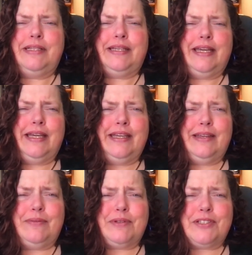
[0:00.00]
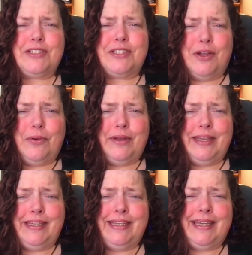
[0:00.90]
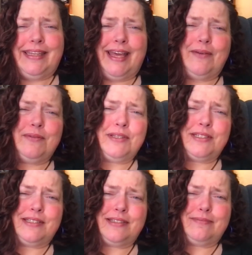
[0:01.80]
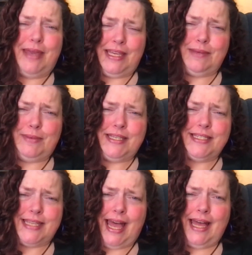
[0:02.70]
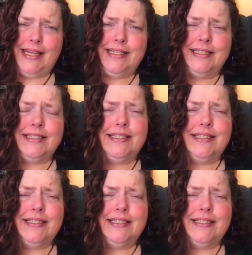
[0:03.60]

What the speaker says: It was snowing, and that was making me sad.